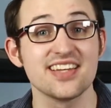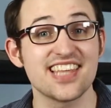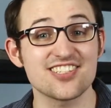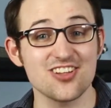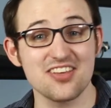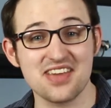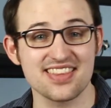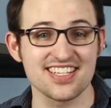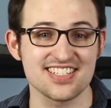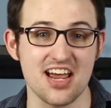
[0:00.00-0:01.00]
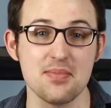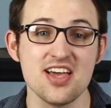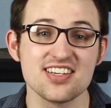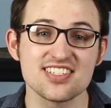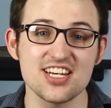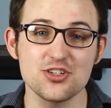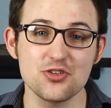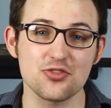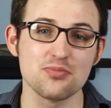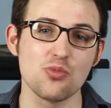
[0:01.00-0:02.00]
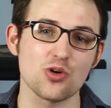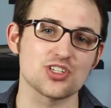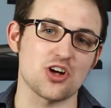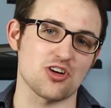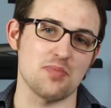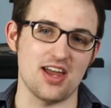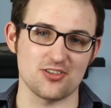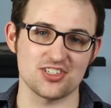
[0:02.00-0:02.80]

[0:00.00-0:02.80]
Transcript: That's all I've got this time. Stay tuned for more Dark Matter